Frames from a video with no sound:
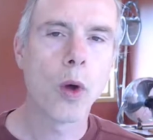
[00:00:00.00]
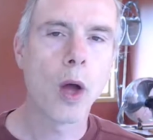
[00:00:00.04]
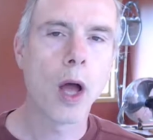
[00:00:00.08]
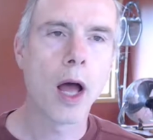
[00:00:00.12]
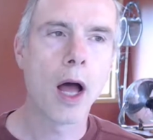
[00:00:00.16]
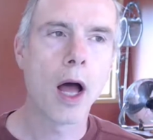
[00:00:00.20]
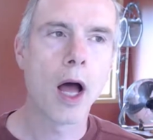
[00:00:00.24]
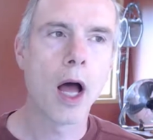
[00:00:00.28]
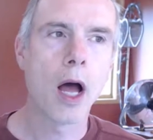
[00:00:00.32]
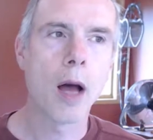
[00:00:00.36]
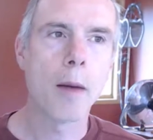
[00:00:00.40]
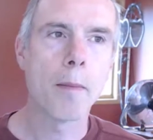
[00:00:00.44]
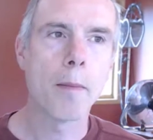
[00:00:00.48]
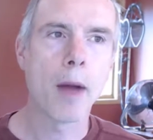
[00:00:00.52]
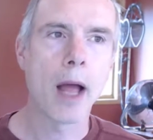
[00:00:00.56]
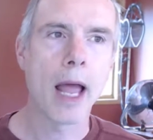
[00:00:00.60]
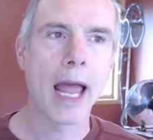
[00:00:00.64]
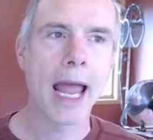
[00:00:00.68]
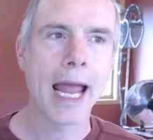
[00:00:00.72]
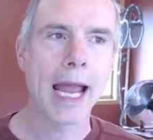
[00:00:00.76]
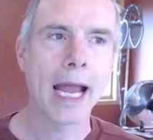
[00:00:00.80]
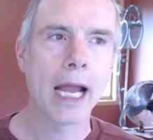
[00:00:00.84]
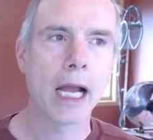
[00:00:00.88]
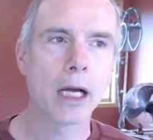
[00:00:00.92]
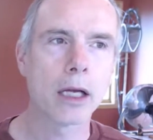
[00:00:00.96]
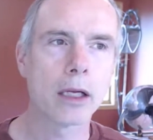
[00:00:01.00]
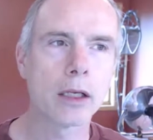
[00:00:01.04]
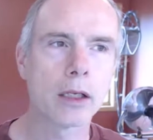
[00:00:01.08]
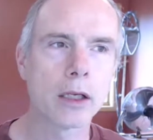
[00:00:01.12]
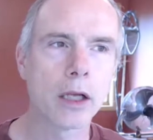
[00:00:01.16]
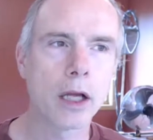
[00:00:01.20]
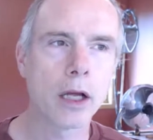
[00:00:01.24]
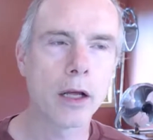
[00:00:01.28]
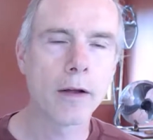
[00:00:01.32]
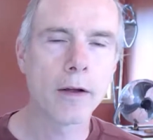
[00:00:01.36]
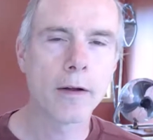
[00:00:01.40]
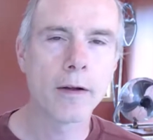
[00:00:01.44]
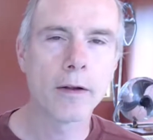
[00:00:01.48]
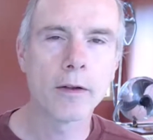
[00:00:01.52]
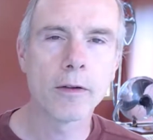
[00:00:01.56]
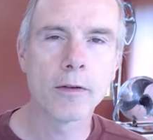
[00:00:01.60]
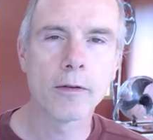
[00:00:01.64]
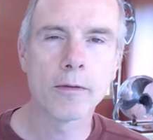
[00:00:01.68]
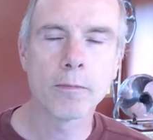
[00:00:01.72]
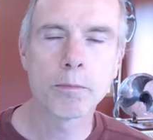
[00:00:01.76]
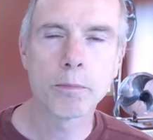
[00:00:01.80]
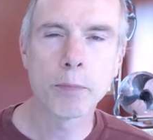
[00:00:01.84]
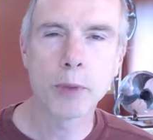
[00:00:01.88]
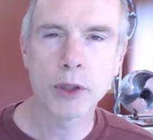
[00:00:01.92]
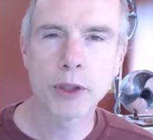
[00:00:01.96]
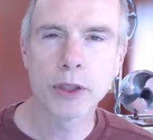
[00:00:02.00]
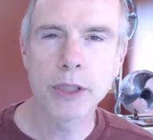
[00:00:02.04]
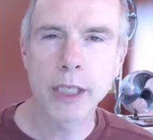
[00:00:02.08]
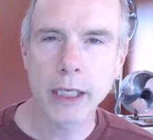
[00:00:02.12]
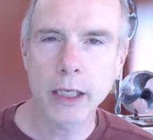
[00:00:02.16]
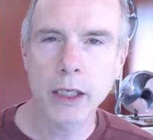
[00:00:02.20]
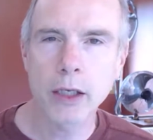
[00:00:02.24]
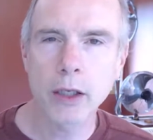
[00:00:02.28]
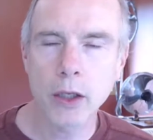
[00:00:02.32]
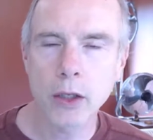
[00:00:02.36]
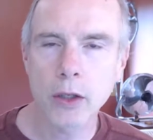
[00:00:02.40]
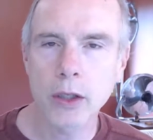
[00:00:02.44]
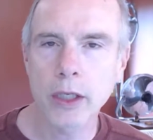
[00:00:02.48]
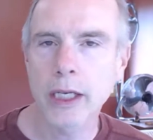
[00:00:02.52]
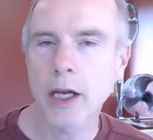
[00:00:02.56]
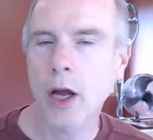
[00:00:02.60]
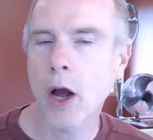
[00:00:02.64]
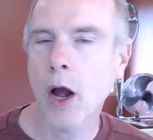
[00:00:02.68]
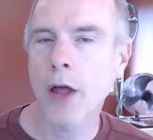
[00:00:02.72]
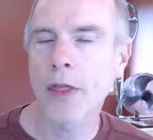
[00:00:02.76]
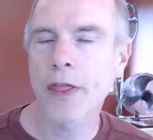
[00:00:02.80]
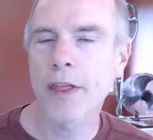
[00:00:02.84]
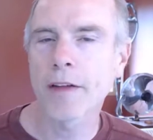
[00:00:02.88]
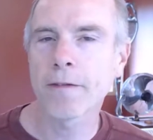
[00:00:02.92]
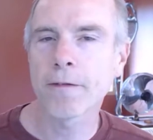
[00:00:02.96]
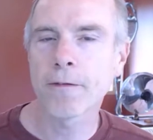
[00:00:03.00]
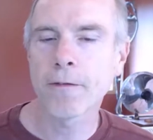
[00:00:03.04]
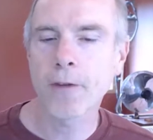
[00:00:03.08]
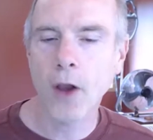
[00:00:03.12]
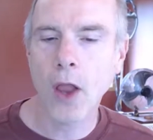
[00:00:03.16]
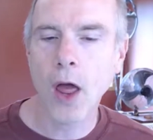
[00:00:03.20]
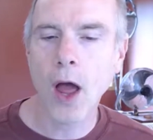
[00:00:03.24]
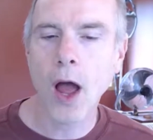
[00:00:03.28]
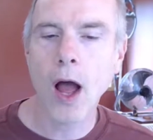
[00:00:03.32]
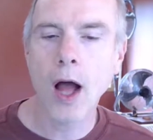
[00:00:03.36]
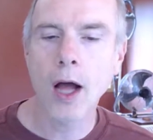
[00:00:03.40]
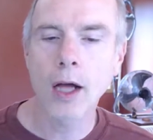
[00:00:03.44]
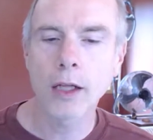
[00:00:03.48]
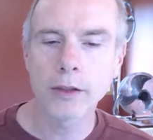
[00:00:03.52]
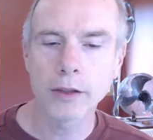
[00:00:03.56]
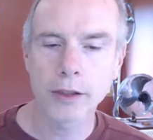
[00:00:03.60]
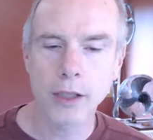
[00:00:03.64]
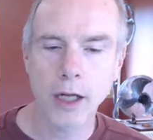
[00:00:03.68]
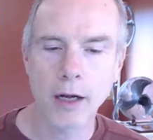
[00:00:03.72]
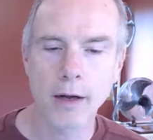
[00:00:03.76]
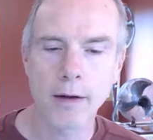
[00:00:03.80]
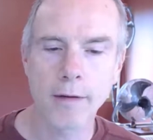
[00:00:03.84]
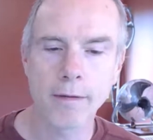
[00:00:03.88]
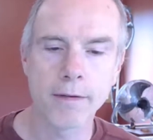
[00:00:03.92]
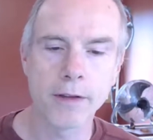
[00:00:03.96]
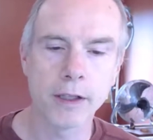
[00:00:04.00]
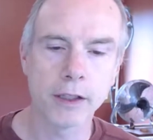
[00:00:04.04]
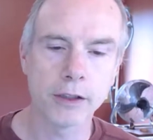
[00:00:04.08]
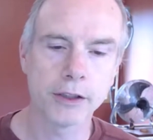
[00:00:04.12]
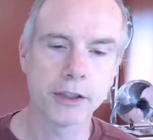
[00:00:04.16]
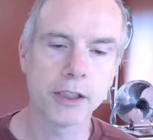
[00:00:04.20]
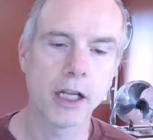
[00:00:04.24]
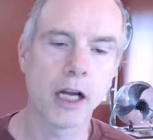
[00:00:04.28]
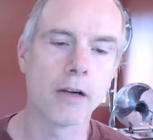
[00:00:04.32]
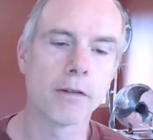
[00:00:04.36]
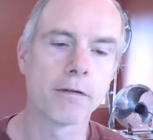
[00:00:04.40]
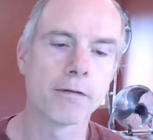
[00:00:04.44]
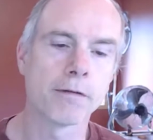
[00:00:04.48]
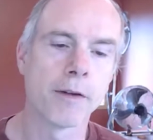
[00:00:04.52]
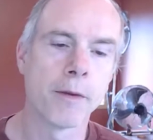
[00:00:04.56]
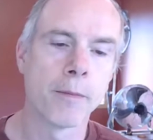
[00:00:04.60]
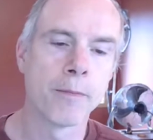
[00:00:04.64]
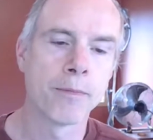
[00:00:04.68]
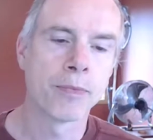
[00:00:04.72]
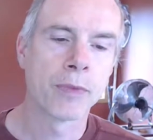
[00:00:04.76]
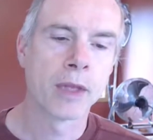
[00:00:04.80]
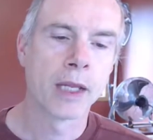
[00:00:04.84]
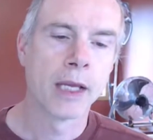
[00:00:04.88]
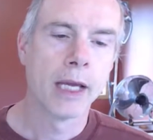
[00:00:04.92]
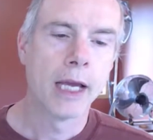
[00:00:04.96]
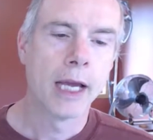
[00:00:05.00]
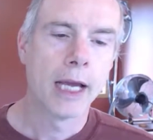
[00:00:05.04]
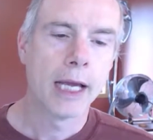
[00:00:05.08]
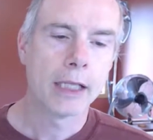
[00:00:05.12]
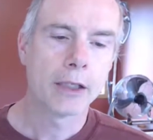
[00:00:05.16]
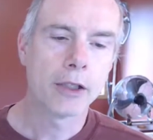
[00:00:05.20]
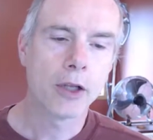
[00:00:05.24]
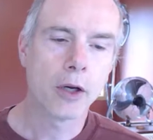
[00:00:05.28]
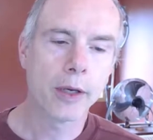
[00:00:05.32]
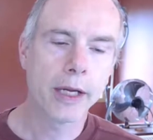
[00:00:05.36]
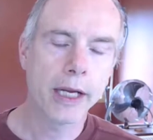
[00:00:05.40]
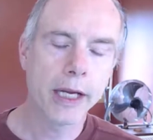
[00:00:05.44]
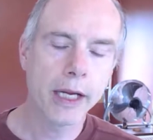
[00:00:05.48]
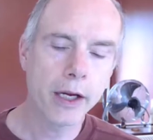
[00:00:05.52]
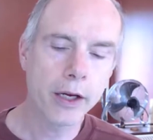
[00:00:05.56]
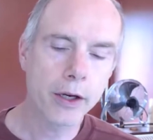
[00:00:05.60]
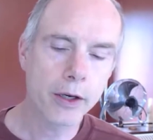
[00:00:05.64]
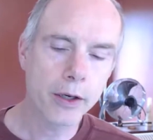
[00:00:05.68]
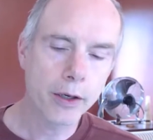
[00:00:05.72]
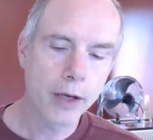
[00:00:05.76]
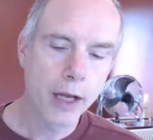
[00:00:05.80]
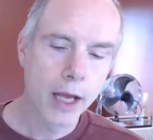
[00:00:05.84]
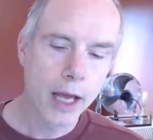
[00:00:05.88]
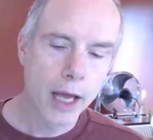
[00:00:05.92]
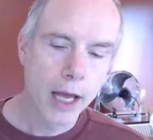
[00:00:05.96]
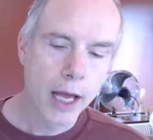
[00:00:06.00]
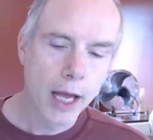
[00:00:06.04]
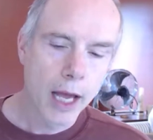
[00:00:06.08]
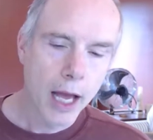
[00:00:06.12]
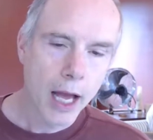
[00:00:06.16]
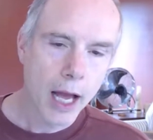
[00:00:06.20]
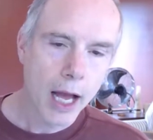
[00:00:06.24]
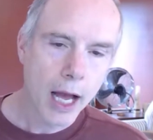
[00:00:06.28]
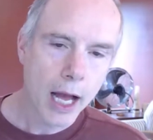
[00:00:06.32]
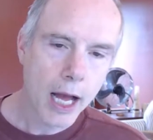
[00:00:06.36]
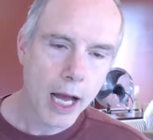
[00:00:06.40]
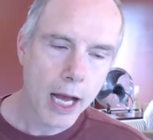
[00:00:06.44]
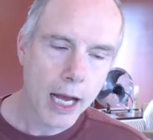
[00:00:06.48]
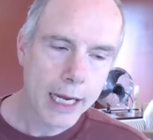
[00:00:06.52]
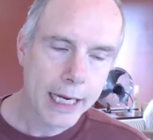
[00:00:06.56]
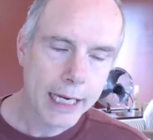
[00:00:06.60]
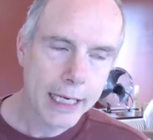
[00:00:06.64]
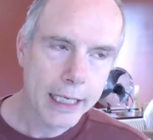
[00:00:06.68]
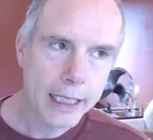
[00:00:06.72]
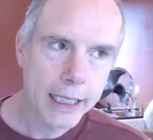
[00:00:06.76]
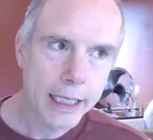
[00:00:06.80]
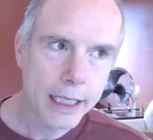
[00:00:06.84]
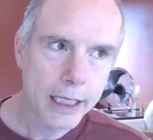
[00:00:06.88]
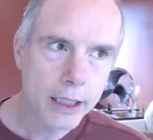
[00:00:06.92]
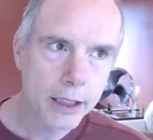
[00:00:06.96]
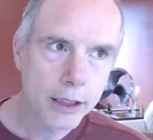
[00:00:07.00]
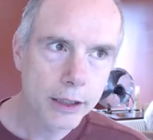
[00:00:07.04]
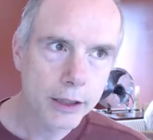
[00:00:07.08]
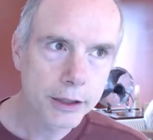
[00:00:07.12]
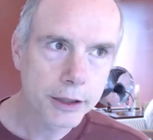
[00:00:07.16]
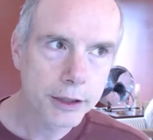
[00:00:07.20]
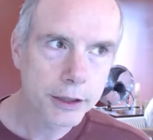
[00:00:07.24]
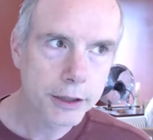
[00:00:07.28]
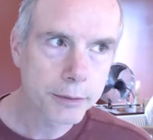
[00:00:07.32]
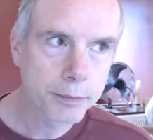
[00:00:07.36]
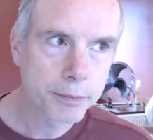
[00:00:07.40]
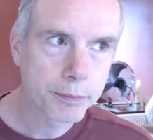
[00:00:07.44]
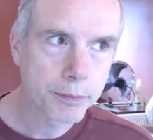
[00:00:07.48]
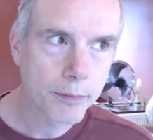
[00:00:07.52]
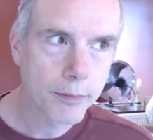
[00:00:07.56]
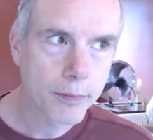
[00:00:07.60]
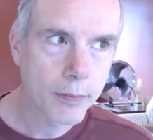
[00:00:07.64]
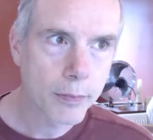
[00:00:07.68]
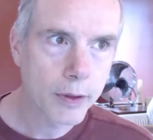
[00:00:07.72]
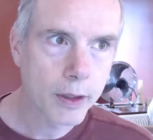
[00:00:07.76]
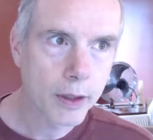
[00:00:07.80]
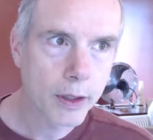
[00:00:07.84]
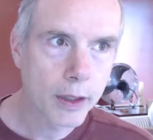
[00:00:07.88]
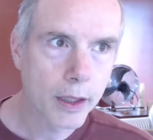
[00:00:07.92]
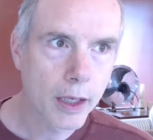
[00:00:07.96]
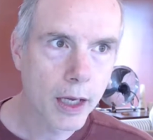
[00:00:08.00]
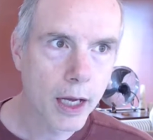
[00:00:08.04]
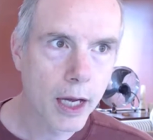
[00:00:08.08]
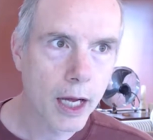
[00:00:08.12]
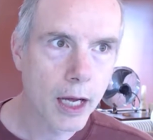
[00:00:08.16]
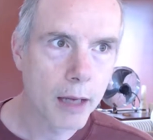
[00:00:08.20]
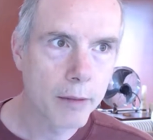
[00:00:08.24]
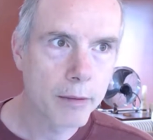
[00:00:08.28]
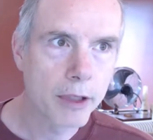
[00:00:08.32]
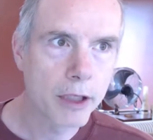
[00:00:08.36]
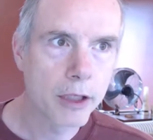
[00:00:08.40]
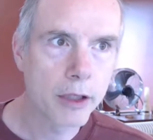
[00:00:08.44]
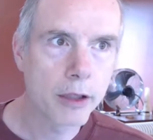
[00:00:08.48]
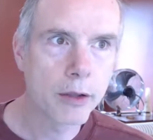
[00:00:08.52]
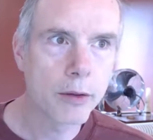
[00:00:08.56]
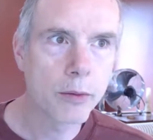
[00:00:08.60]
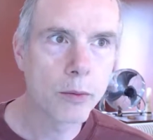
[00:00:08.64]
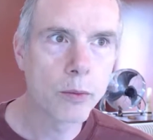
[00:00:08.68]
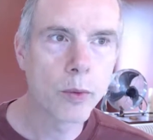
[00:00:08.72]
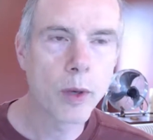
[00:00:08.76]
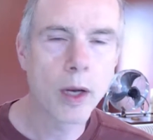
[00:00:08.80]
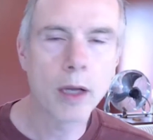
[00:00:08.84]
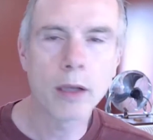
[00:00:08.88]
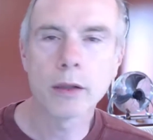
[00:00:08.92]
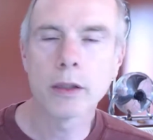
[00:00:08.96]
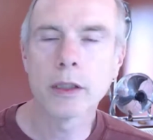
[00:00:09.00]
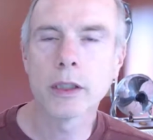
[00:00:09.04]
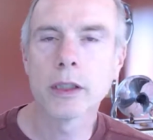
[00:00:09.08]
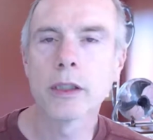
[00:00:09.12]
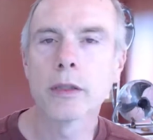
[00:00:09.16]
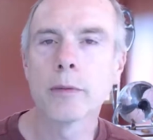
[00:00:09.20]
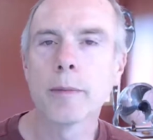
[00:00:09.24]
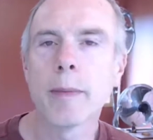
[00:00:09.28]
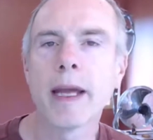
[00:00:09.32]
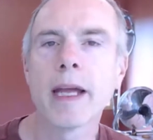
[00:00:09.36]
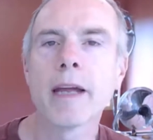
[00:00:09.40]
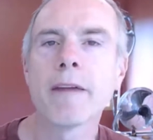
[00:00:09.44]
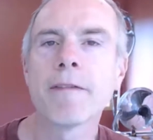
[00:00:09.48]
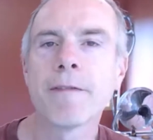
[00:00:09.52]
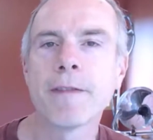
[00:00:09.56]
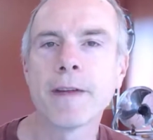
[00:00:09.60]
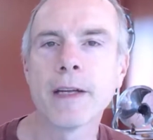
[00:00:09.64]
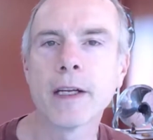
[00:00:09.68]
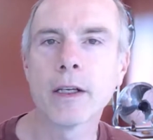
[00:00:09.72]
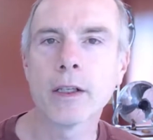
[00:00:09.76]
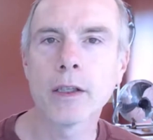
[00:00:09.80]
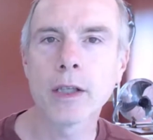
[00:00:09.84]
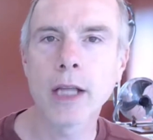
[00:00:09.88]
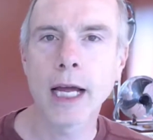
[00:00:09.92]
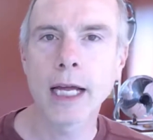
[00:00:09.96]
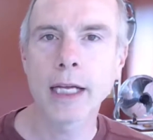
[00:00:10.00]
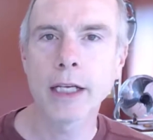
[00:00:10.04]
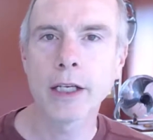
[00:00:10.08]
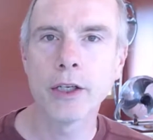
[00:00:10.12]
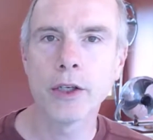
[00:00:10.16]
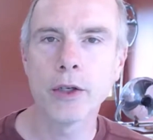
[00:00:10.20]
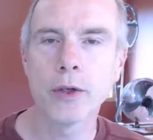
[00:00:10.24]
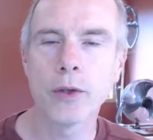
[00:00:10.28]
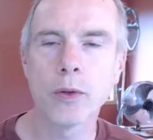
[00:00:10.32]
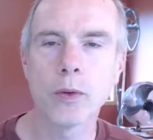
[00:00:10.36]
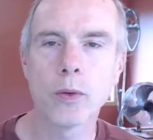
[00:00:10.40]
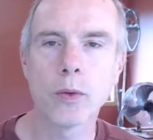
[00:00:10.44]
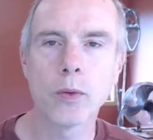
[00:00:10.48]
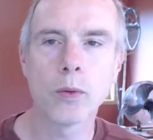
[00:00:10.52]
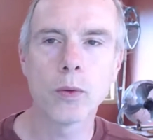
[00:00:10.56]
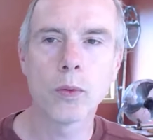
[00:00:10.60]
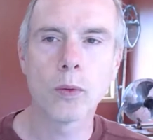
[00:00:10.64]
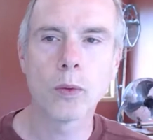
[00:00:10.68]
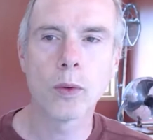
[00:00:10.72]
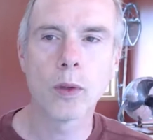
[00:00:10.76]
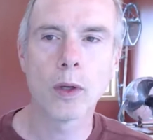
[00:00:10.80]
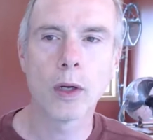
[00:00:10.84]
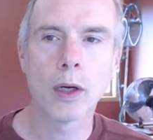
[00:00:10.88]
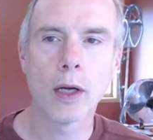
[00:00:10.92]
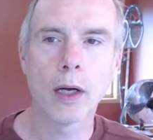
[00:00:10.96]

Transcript: and particularly on the flaws of the self. So here it is, you may feel like you